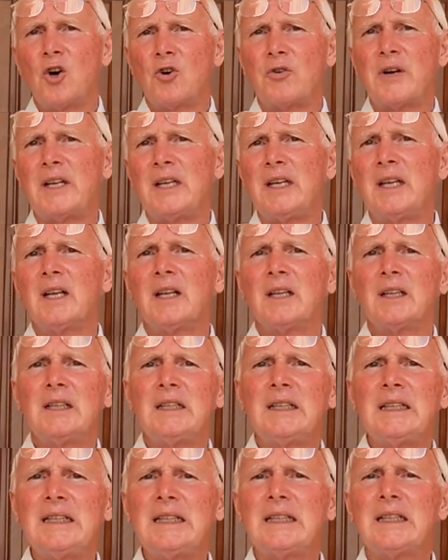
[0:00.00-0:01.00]
or any
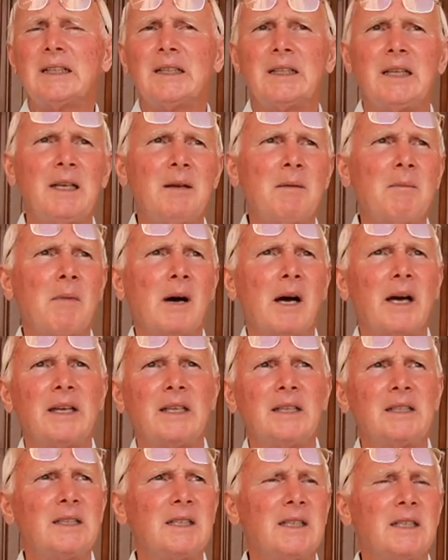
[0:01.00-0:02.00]
legally
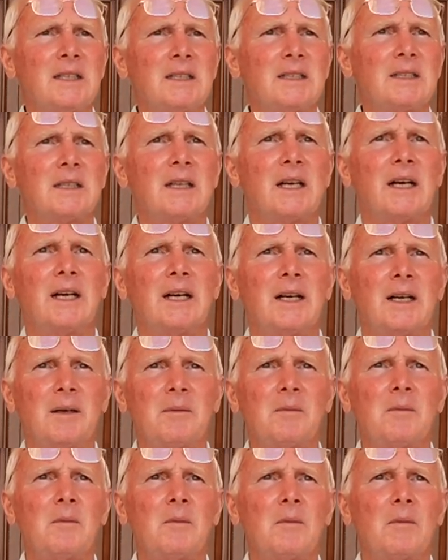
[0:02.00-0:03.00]
minded
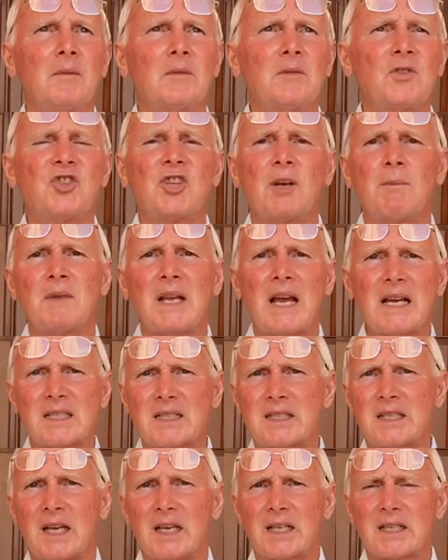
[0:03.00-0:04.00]

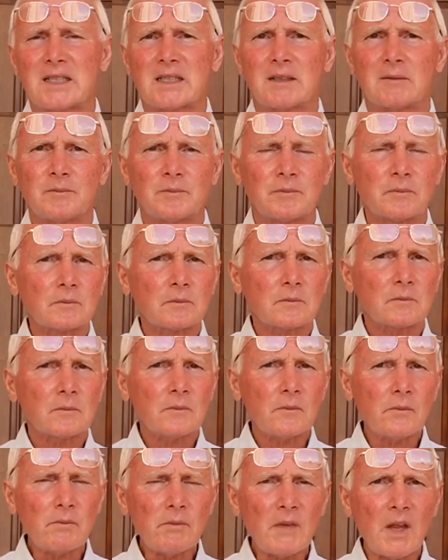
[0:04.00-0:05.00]
gymnastics
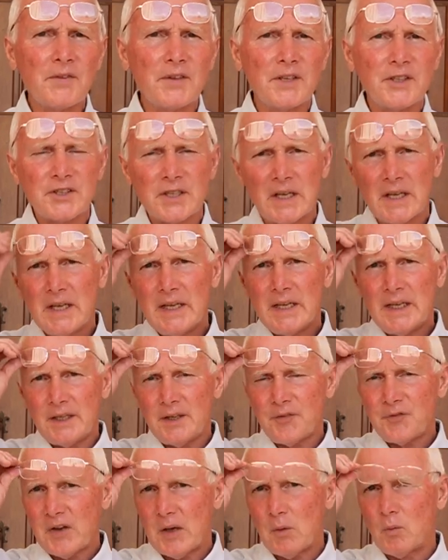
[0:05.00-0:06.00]
that,
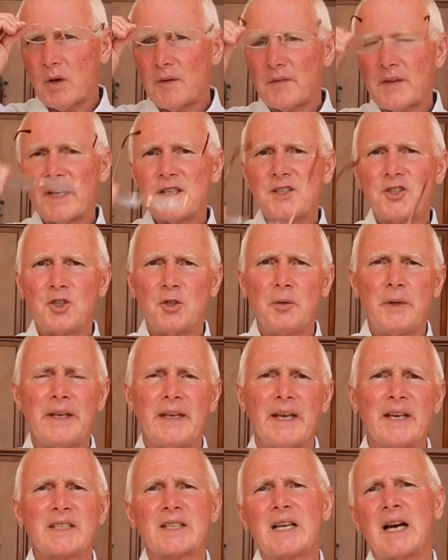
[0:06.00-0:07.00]
in effect, what they're doing
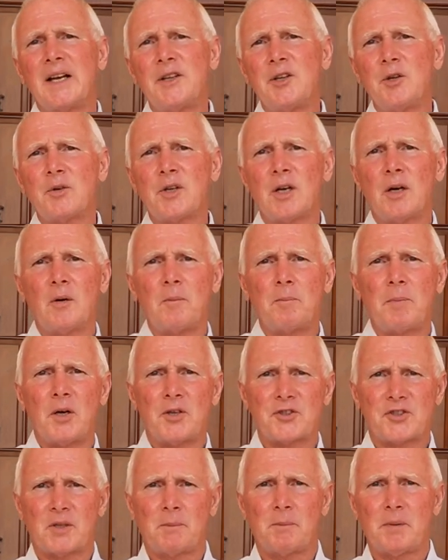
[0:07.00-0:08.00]
is, you can't
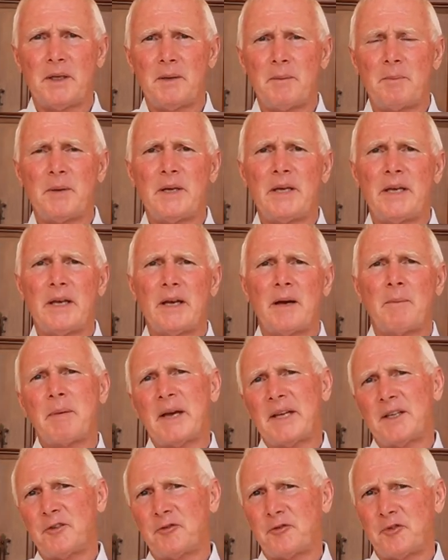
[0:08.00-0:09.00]
possibly be a
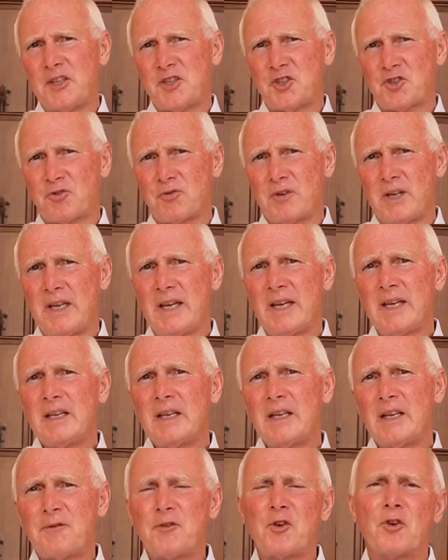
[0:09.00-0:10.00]
beneficiary
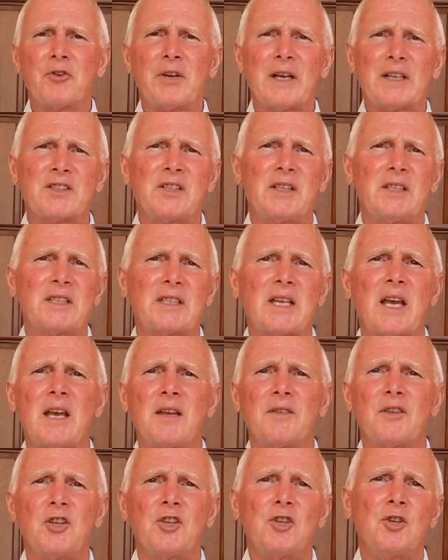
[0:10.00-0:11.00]
if you're actually
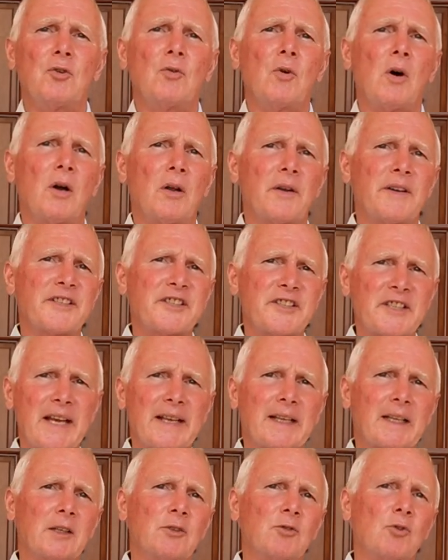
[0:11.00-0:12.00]
saying that you are a
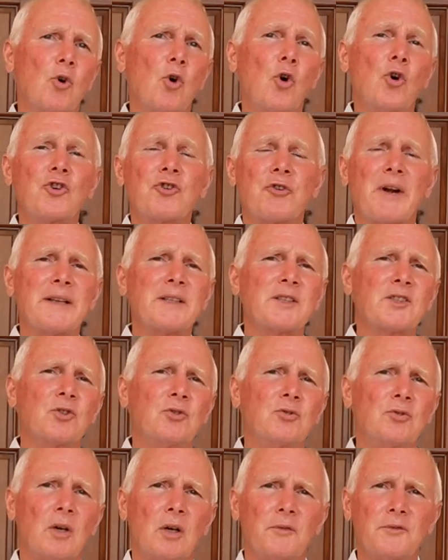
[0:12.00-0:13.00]
settlor or
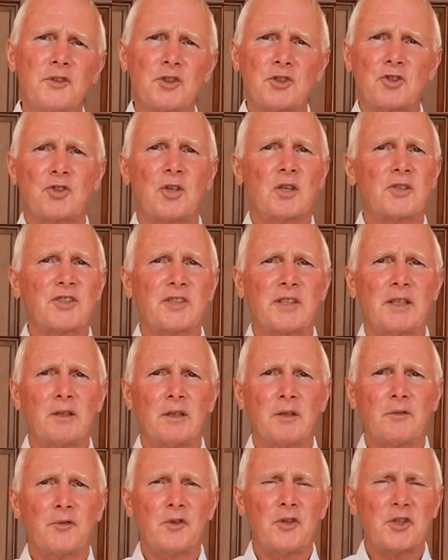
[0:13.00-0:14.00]
grantor of the trust
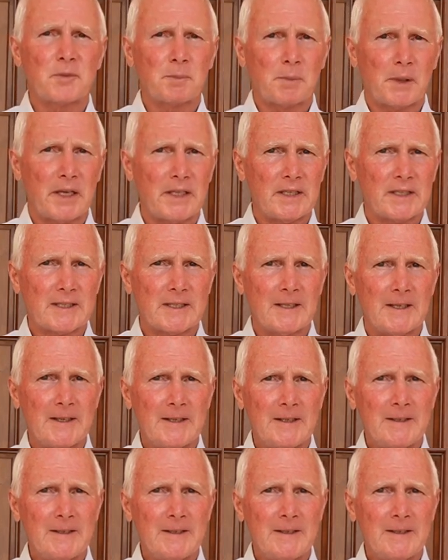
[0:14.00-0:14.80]
in the first place.